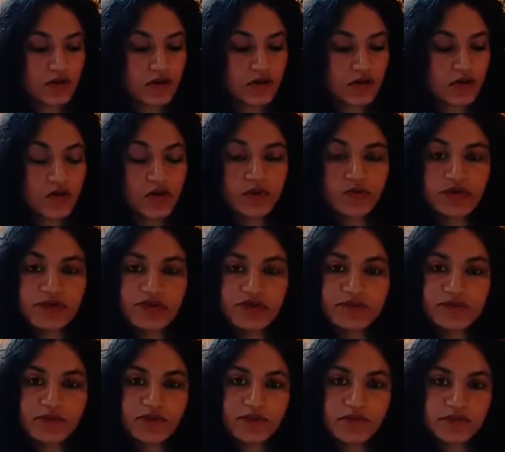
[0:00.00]
What was
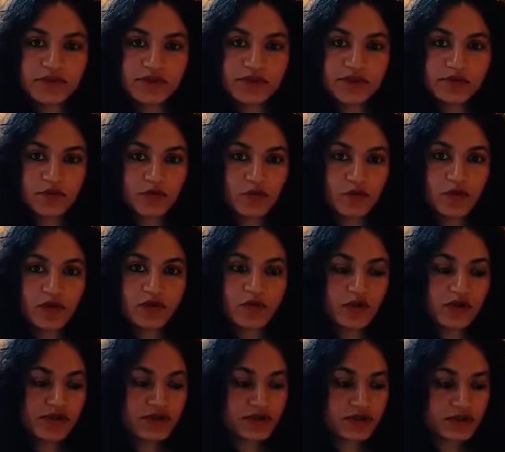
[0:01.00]
abuse? What
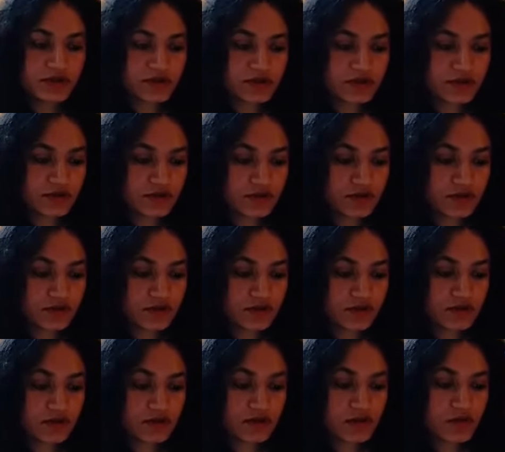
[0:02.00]
wasn't?
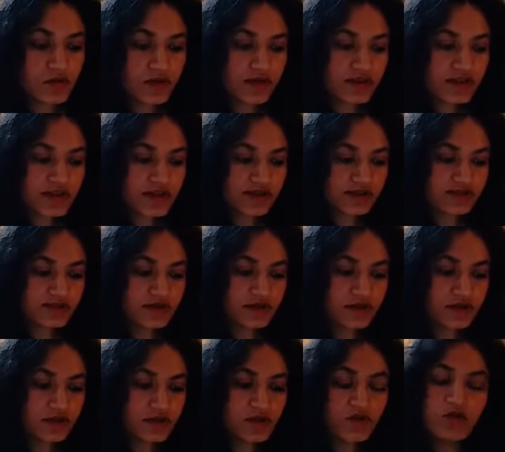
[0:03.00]
Who was
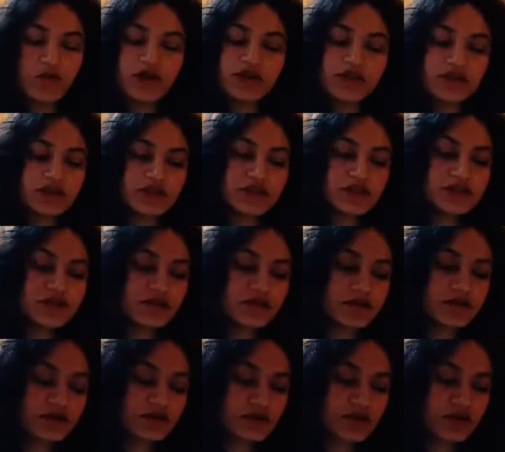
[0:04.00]
loving? Who wasn't?
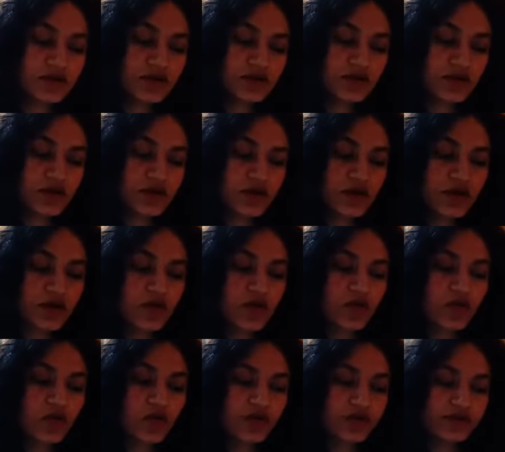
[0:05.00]

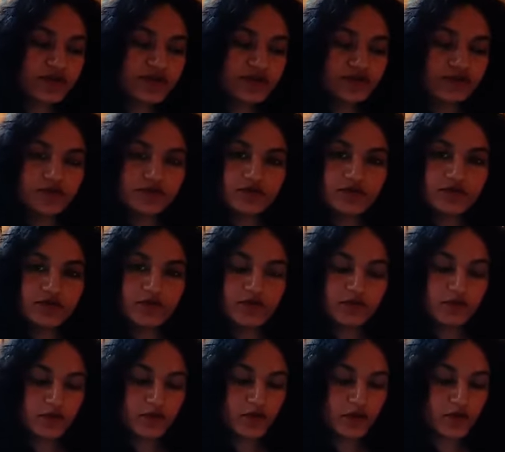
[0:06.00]
What was truth?
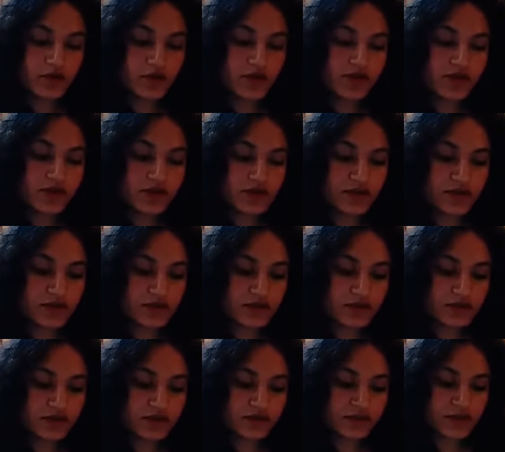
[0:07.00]
What wasn't?
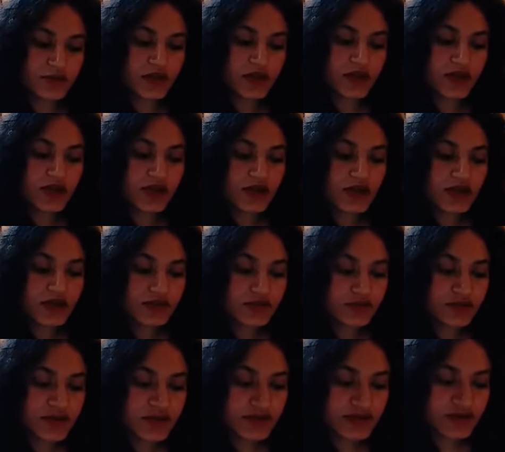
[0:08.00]
and
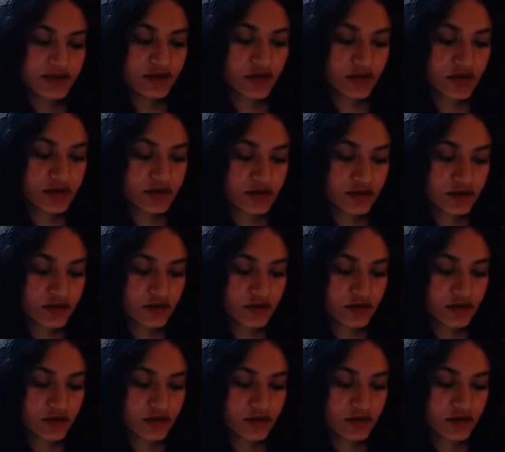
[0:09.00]
so I did not know who